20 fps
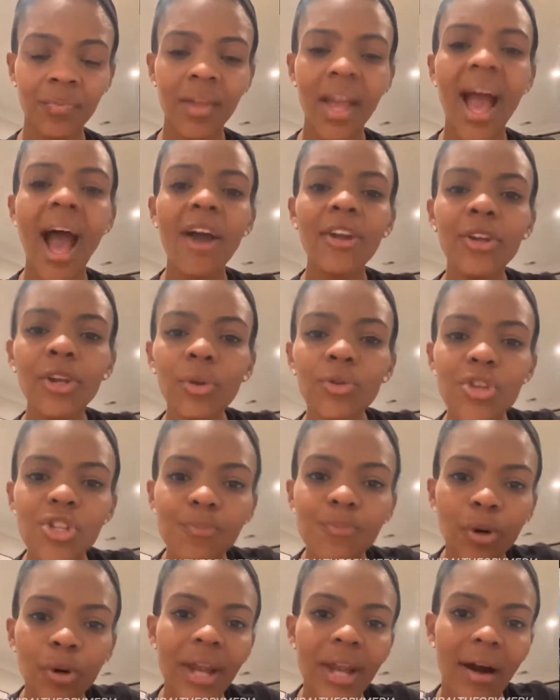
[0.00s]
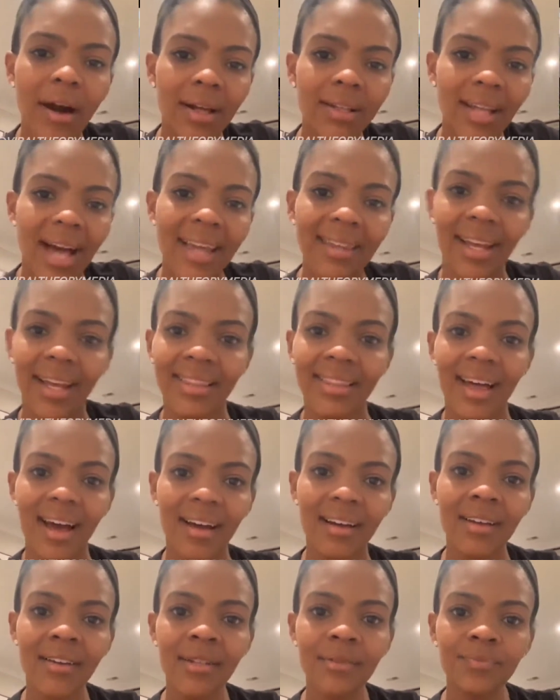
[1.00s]
How do you just put out a lie like
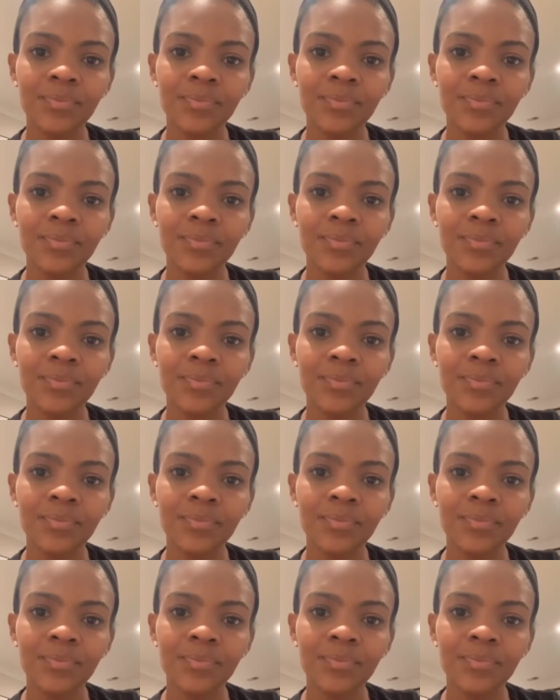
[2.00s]
that?